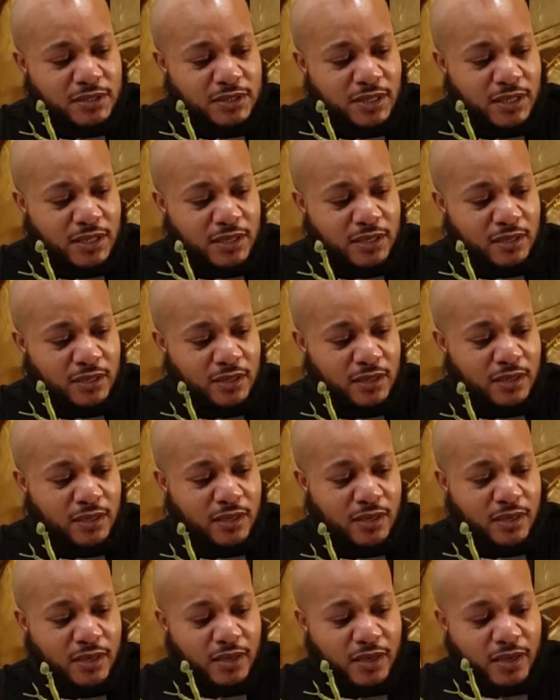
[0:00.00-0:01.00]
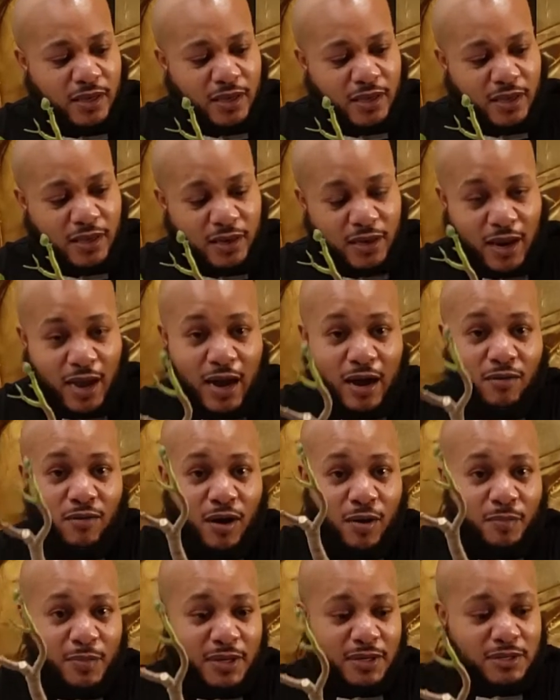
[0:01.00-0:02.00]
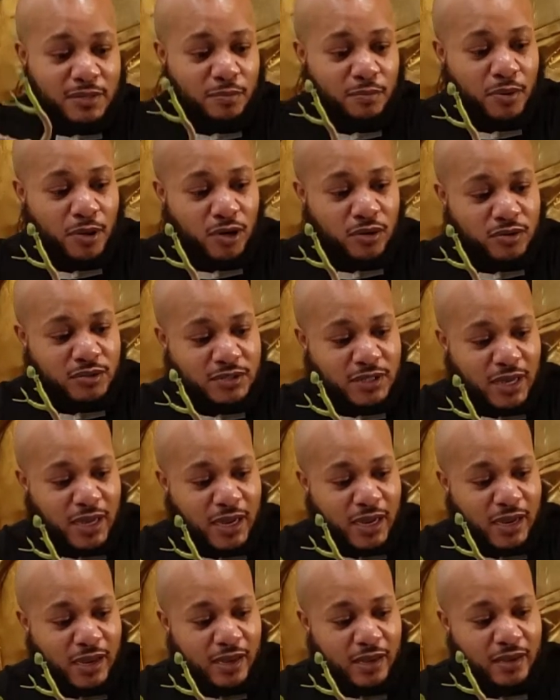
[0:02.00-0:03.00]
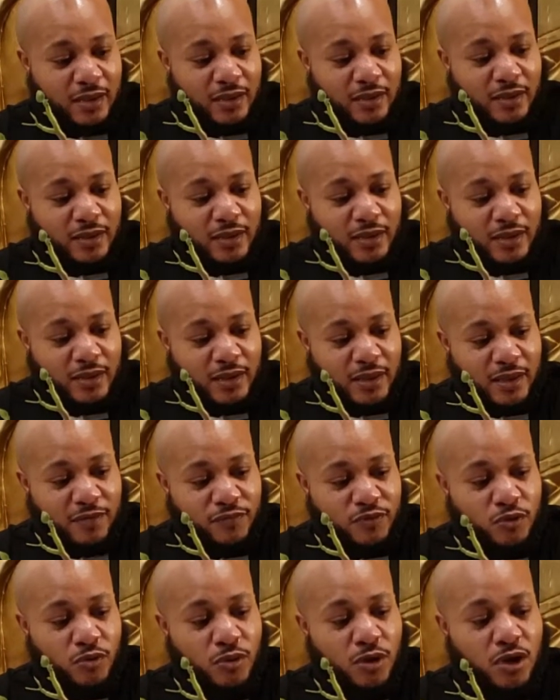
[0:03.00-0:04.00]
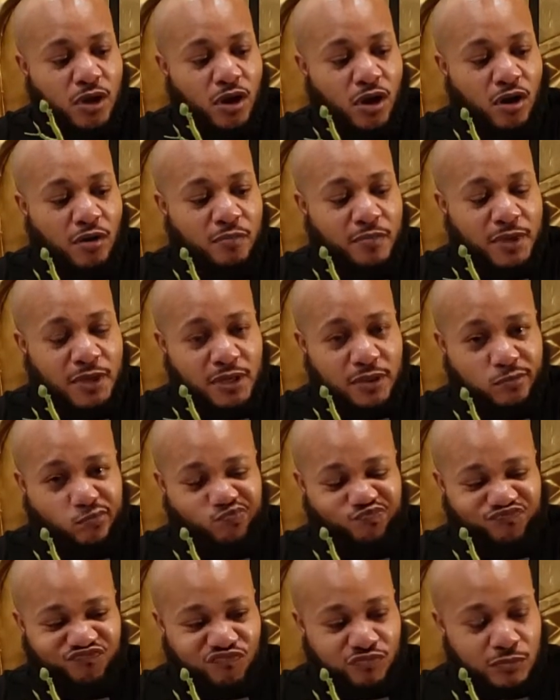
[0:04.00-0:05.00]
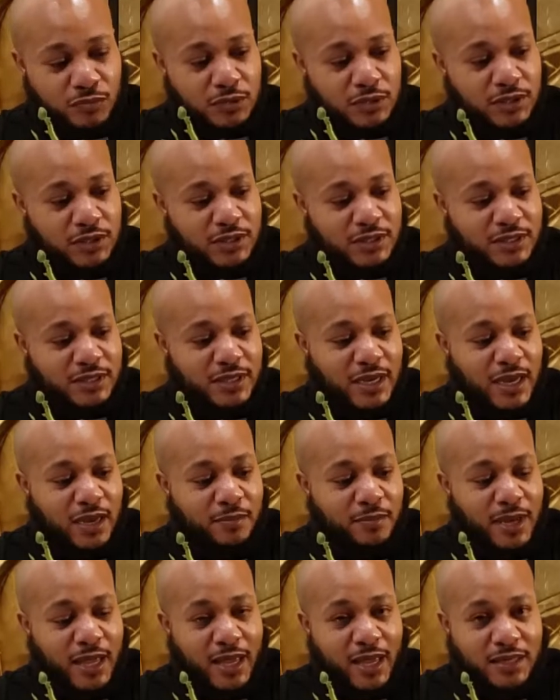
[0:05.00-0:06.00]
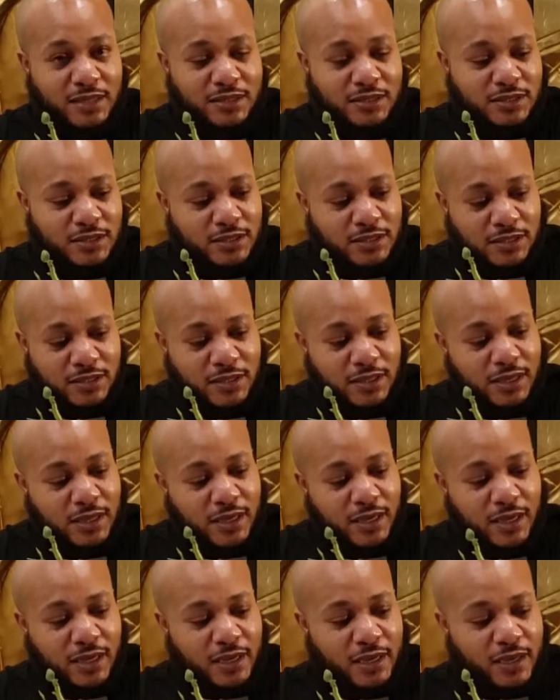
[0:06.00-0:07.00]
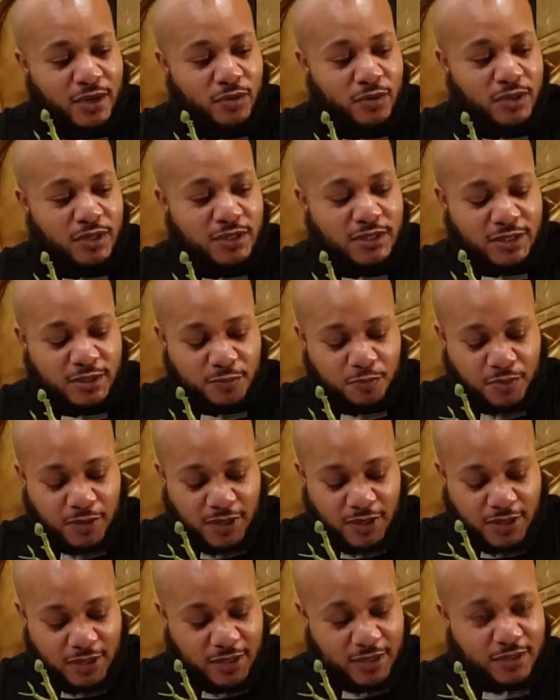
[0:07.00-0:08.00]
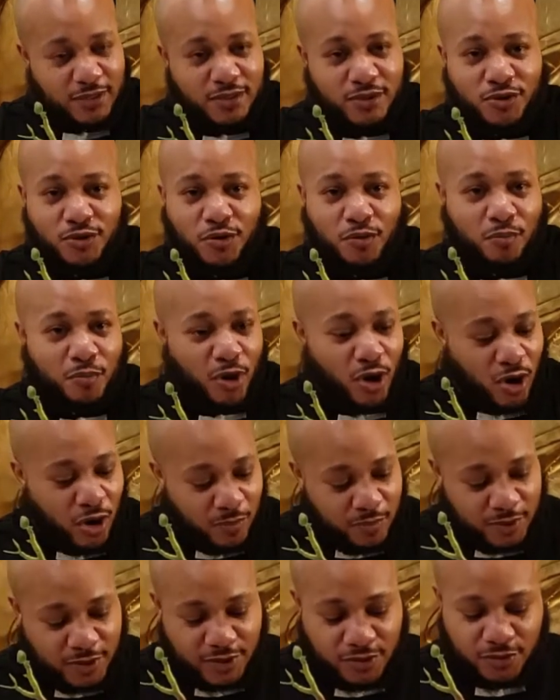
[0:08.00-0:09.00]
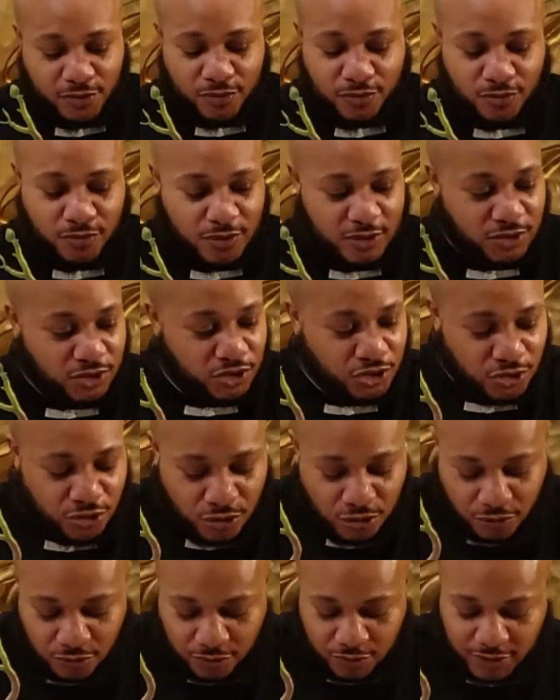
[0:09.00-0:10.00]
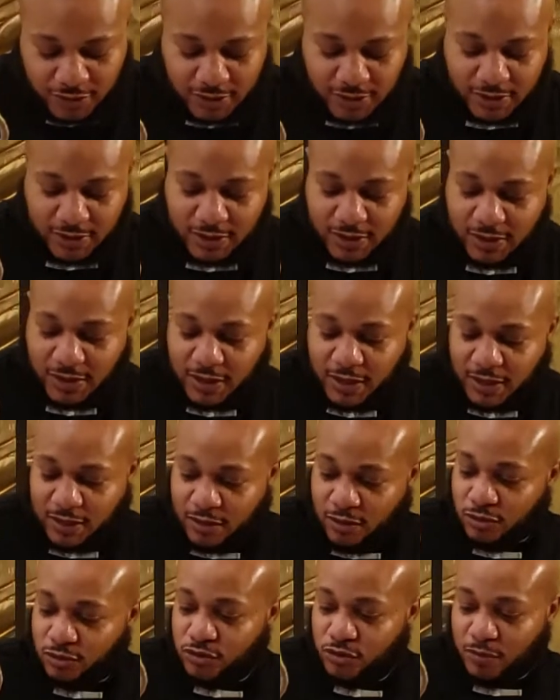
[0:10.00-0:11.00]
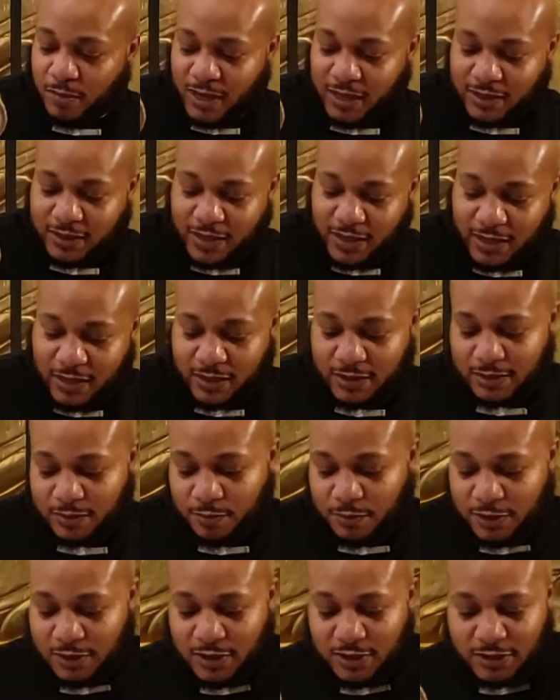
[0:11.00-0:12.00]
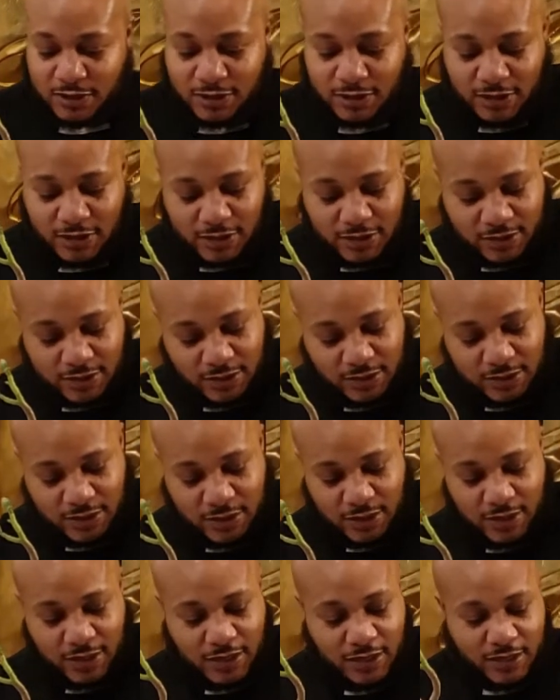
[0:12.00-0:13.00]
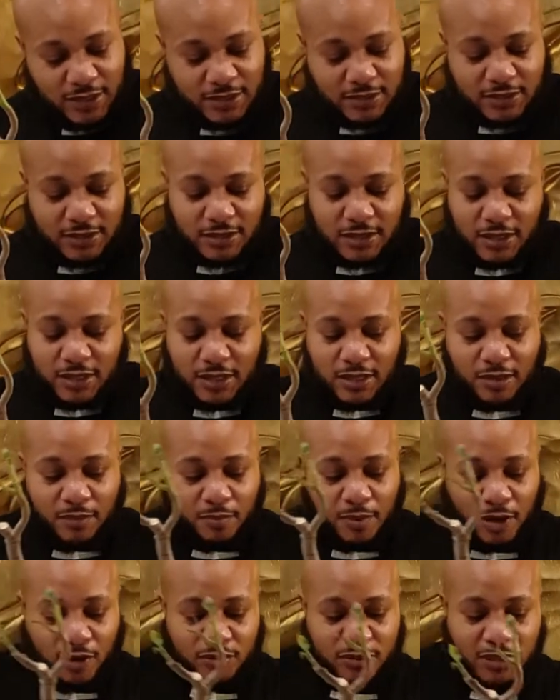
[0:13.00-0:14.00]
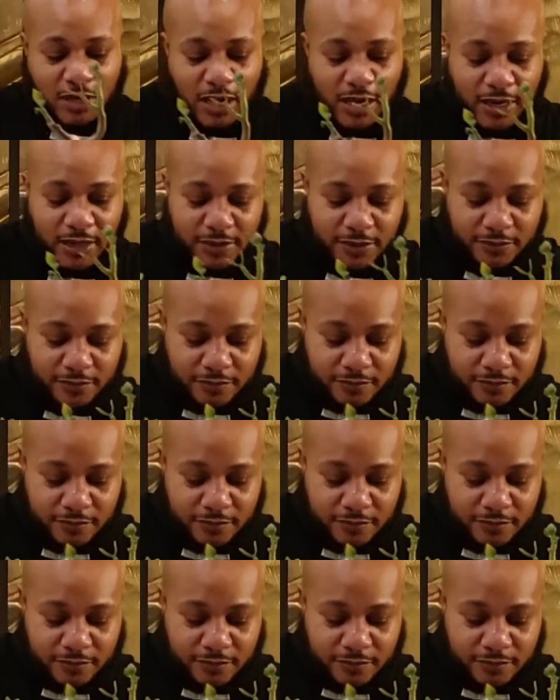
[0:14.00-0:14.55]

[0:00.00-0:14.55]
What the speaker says: in, and now I'm into bonsai. If you'd have caught me this time last year, it would have just been, barbecue and jewelry. Those were my things. But this year, it's bonsai,